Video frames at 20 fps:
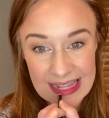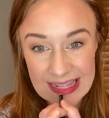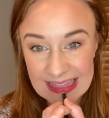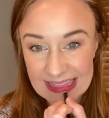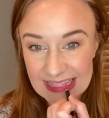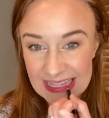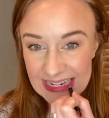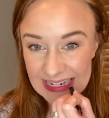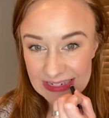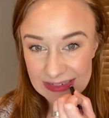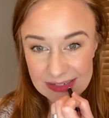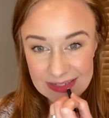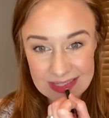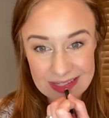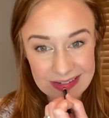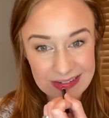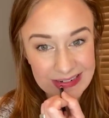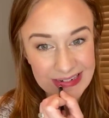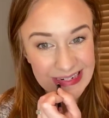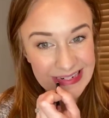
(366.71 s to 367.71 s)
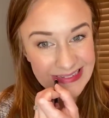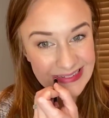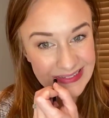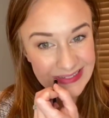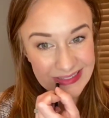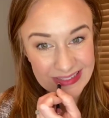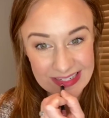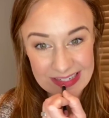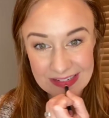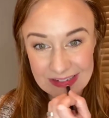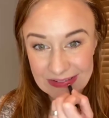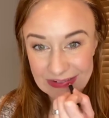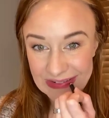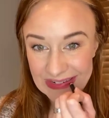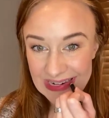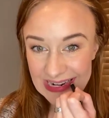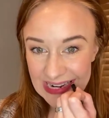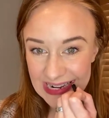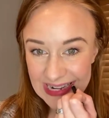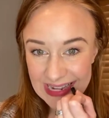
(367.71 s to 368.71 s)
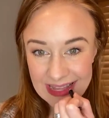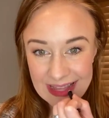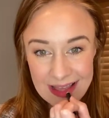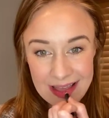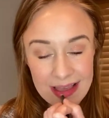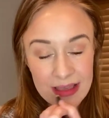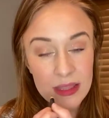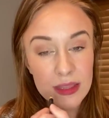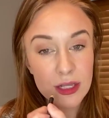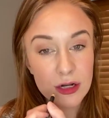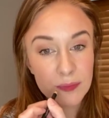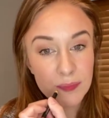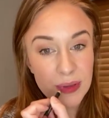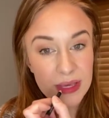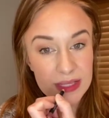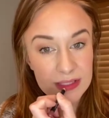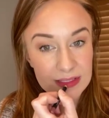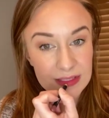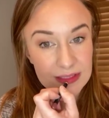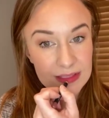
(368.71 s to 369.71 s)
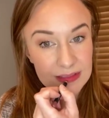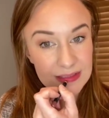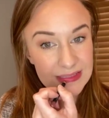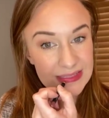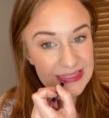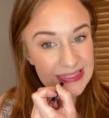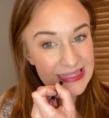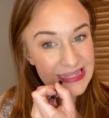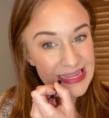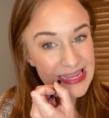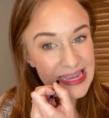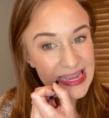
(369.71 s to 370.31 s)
Liners are naturally dry, they're pencils,